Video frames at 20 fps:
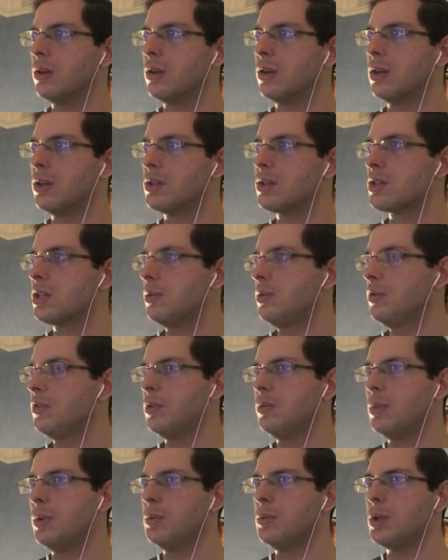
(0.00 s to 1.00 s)
And some of
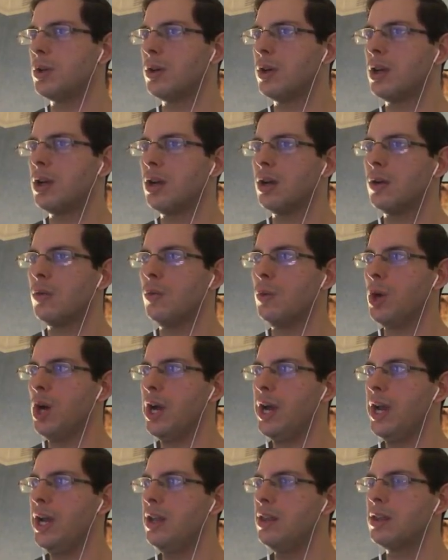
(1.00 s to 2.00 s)
you may be going,
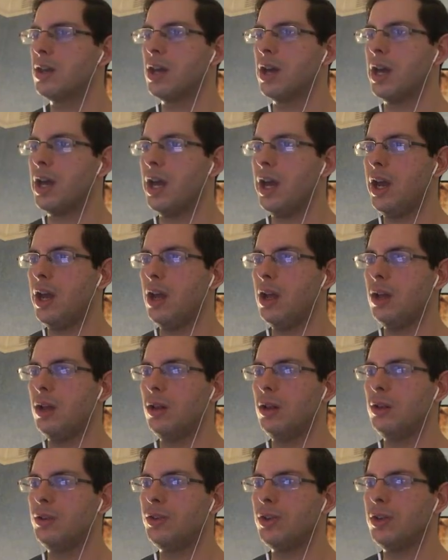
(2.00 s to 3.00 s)
why the
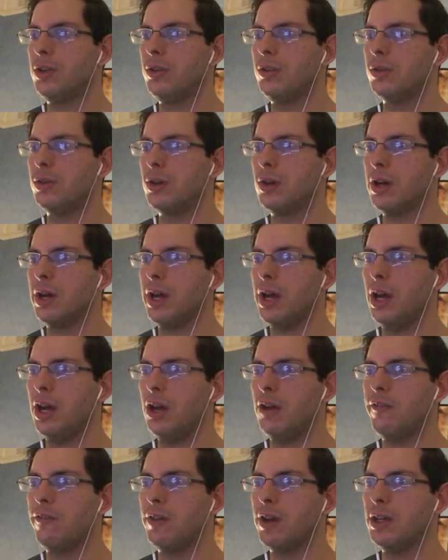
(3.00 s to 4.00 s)
hell do you not
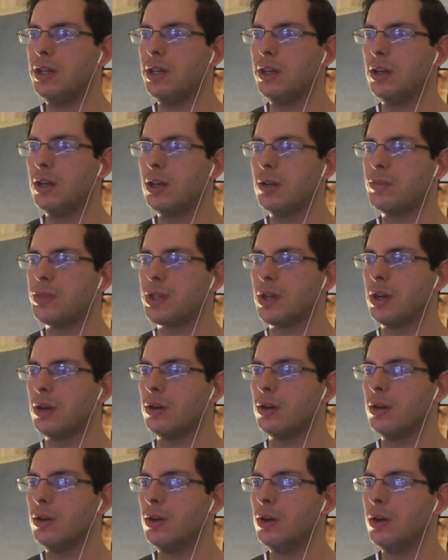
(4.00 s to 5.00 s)
have any herbs out?